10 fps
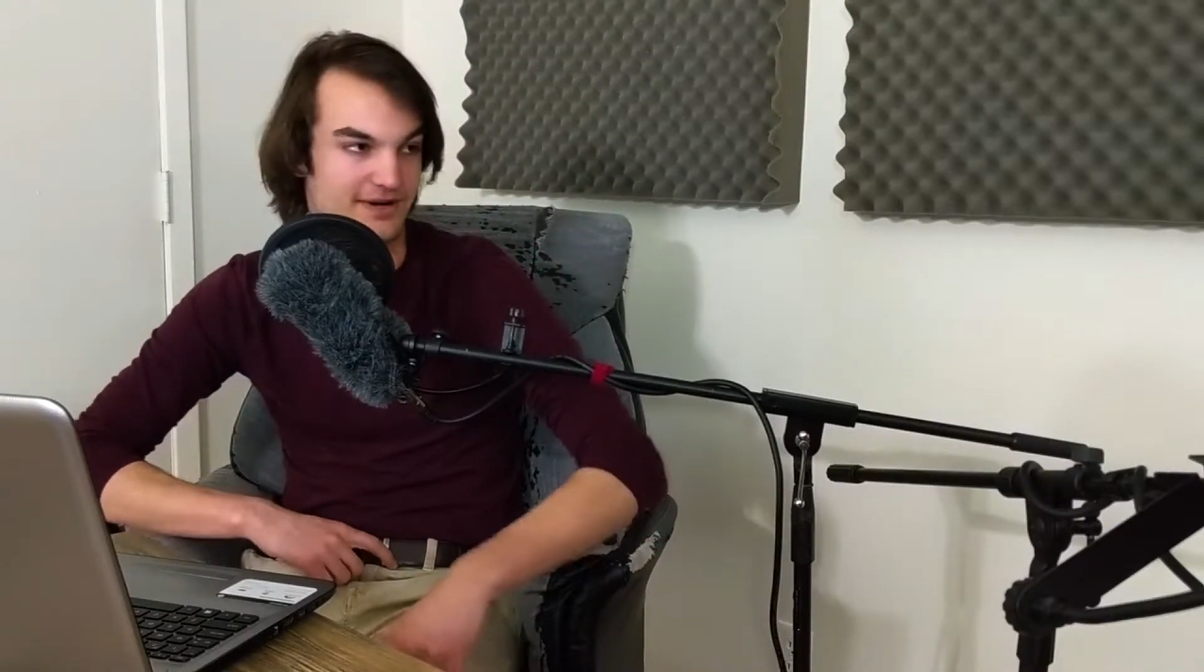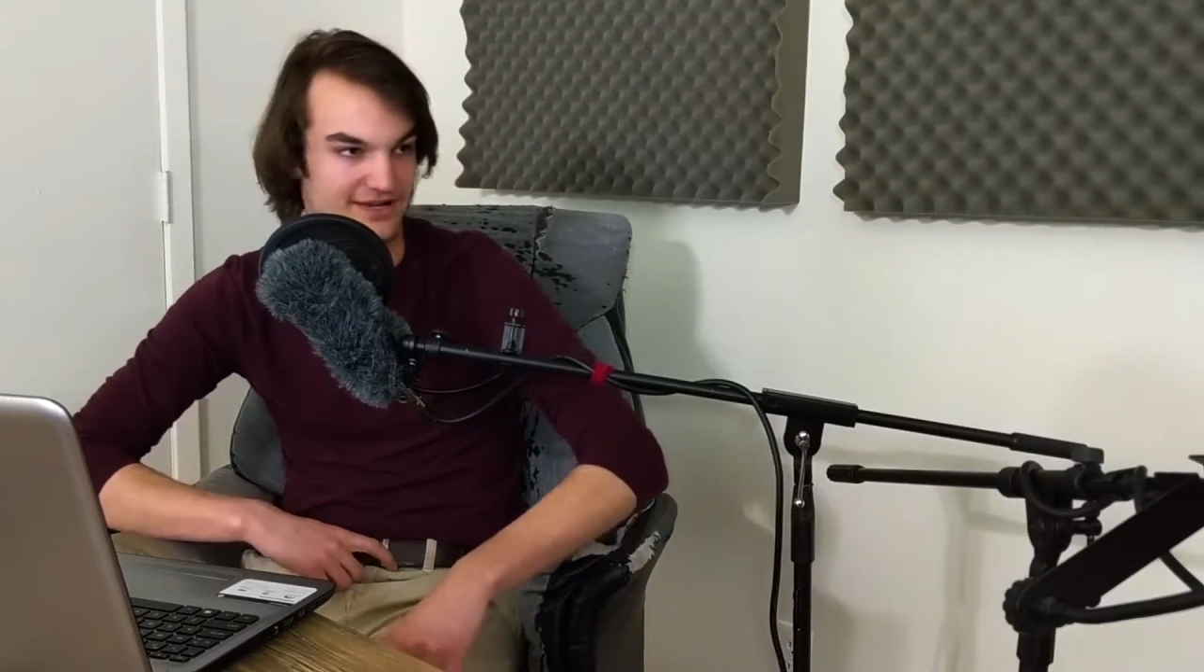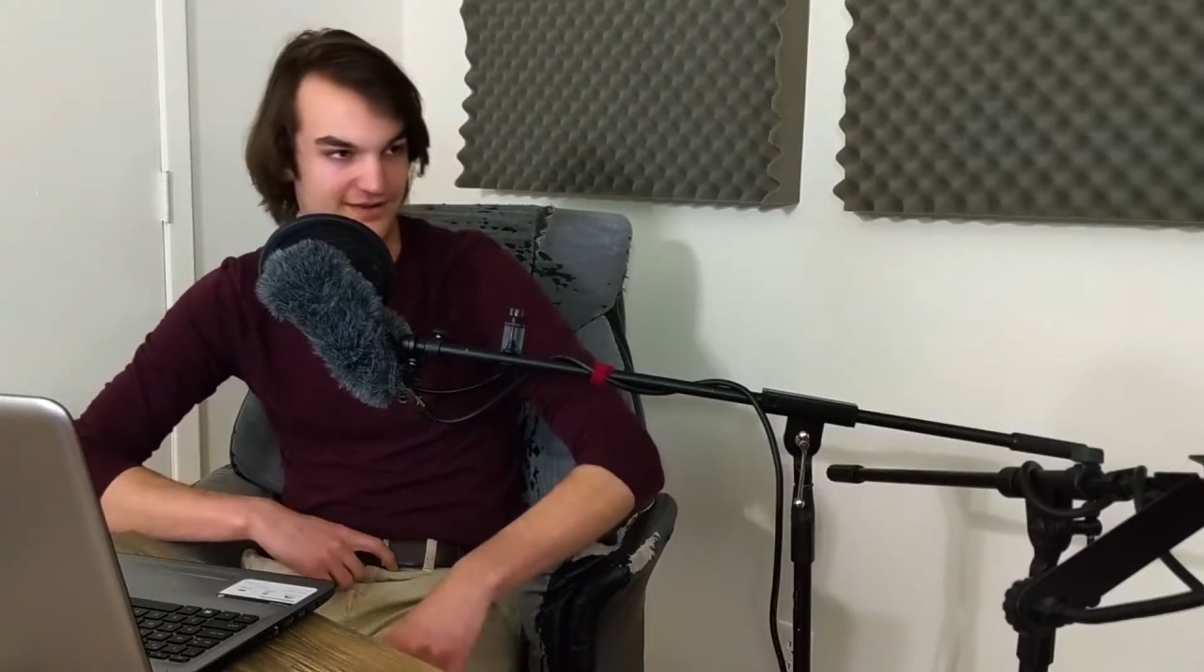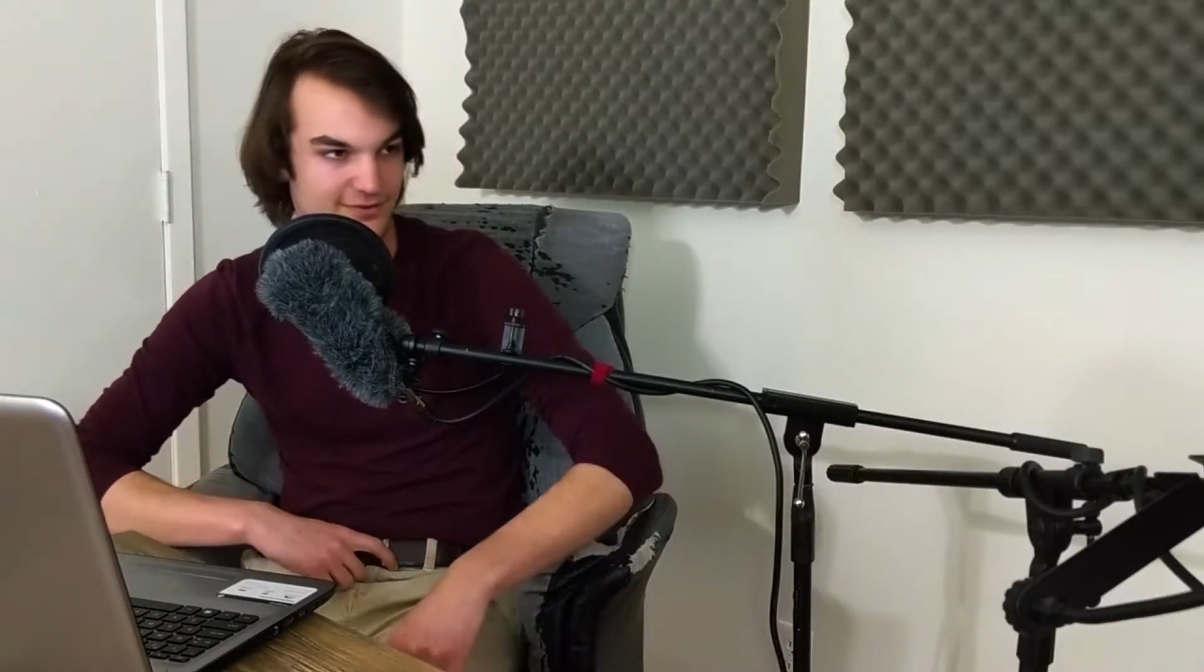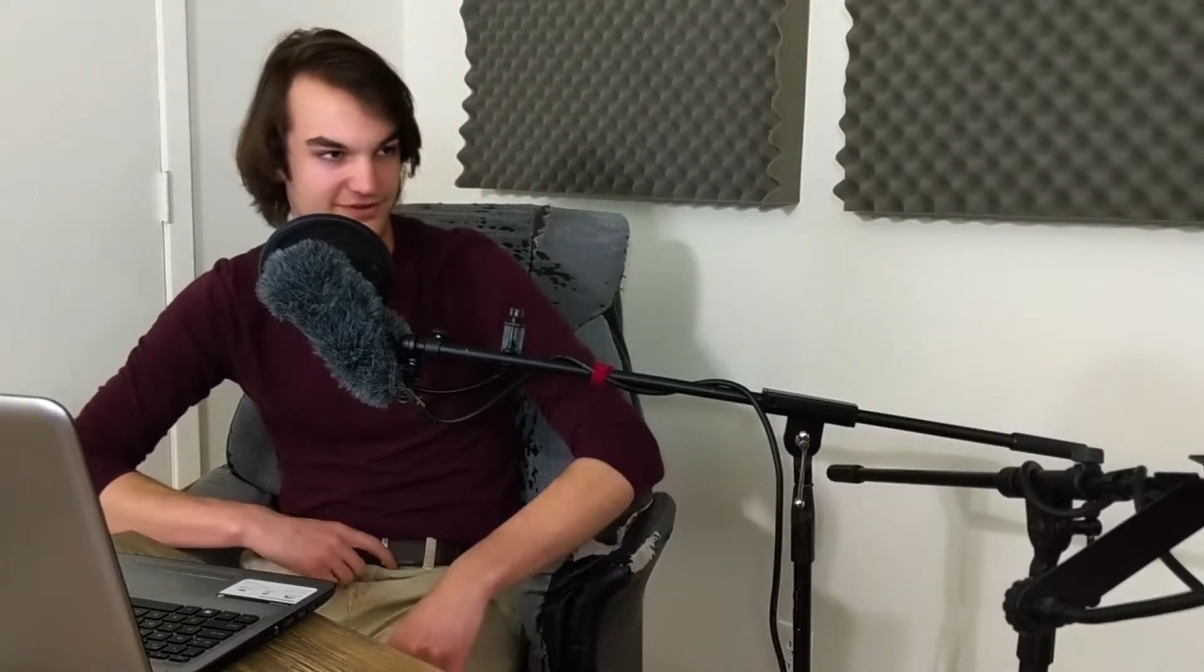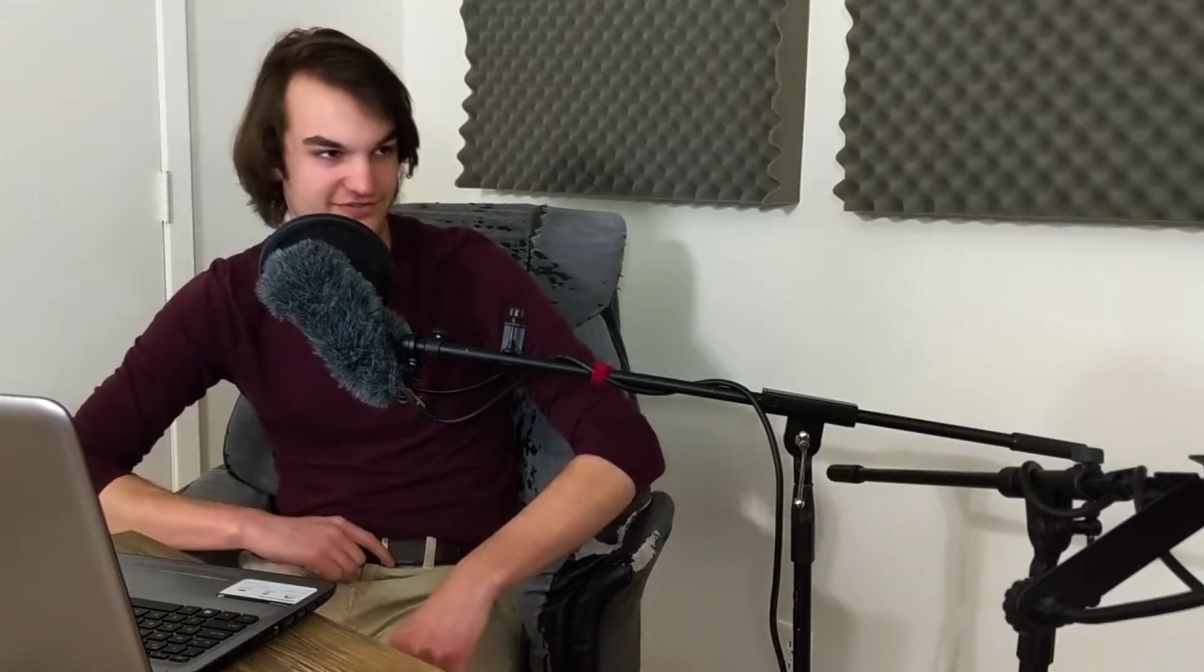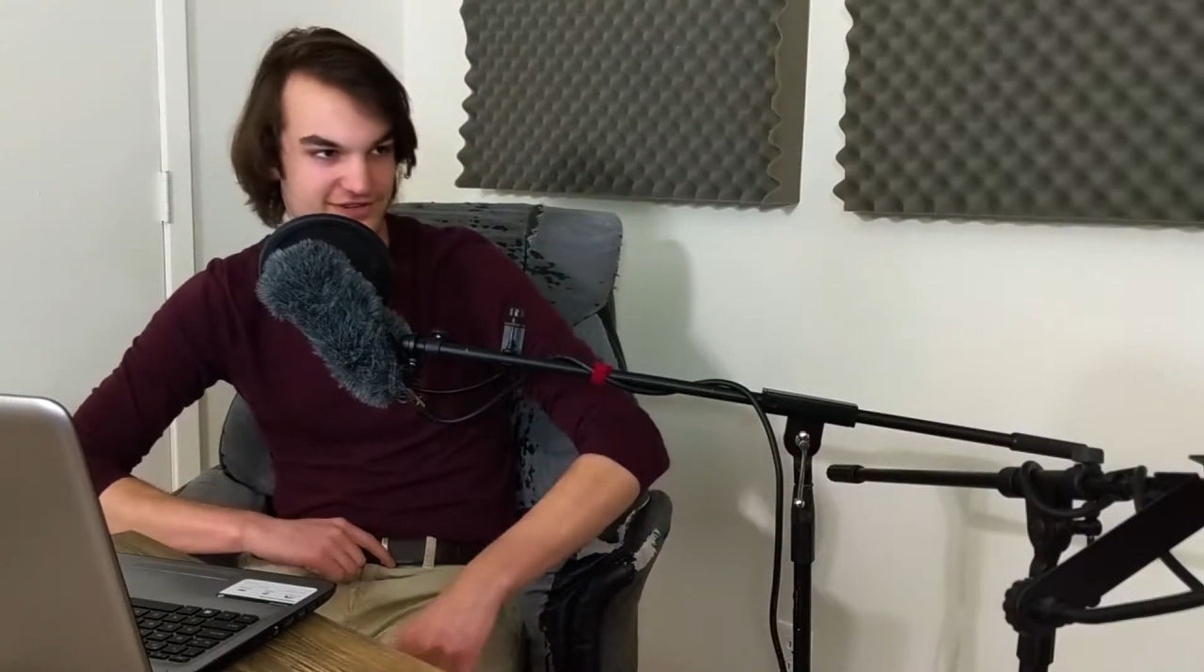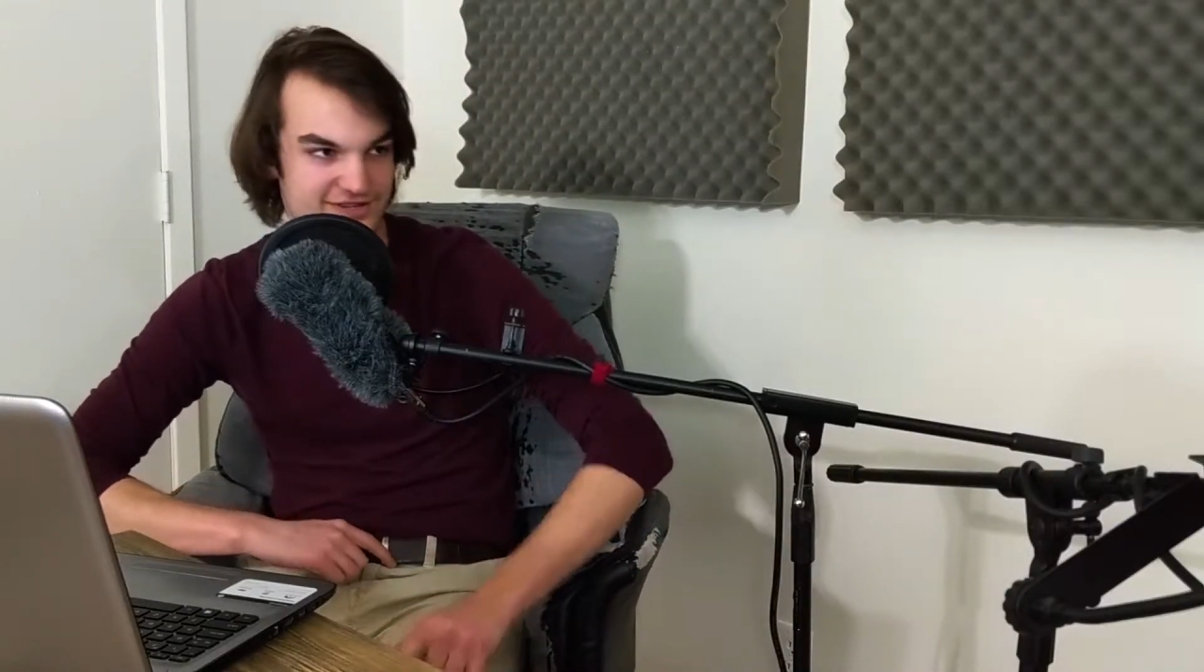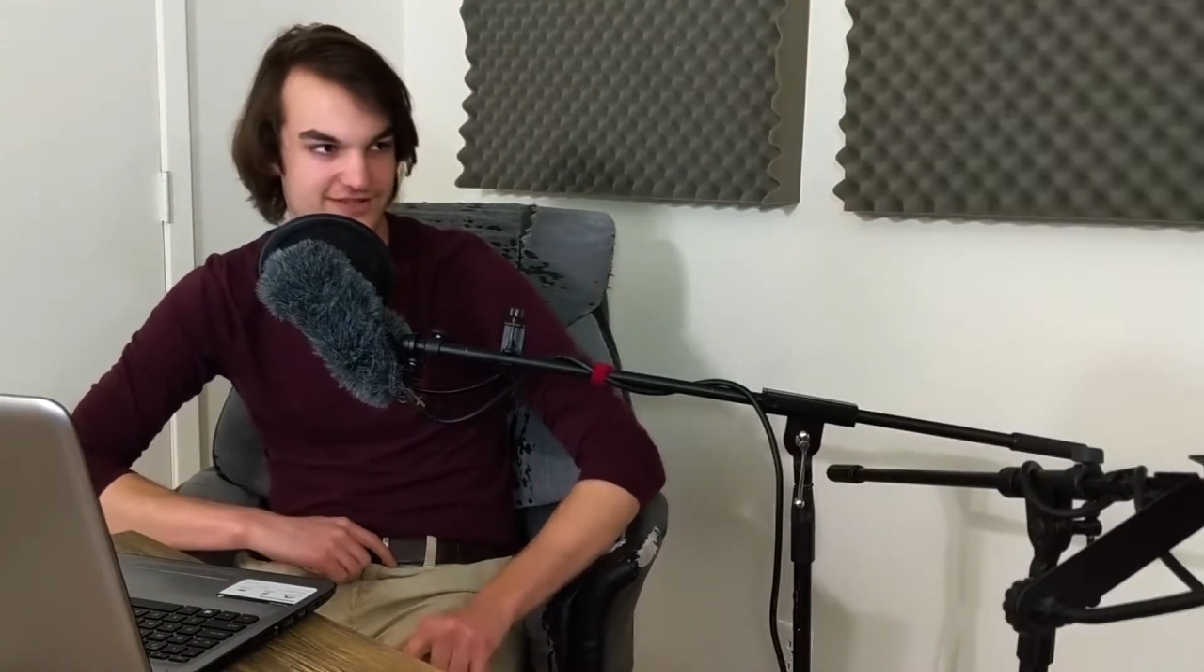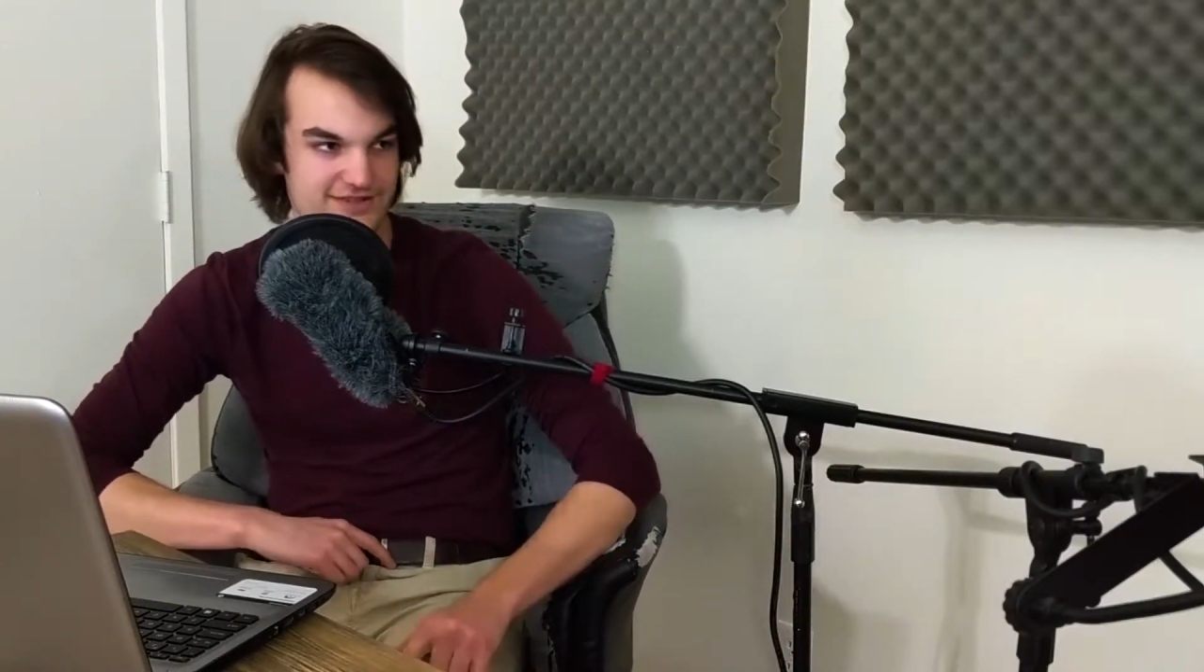money with a friend?